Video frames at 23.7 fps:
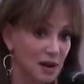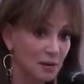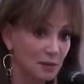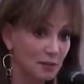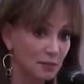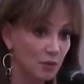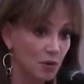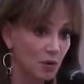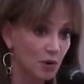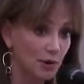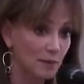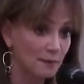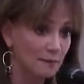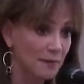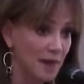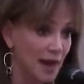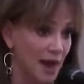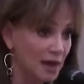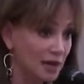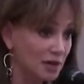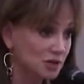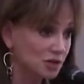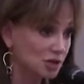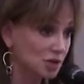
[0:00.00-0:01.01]
how important
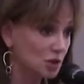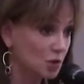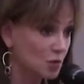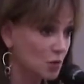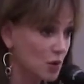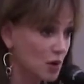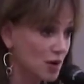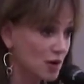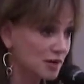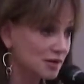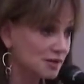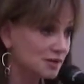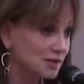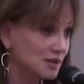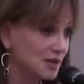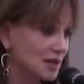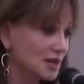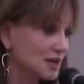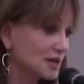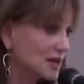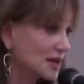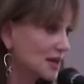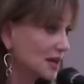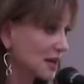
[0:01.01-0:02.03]
packaging was,
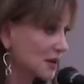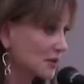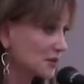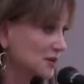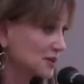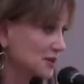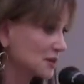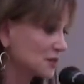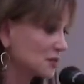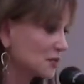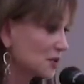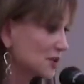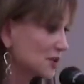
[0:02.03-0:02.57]
and yet I was in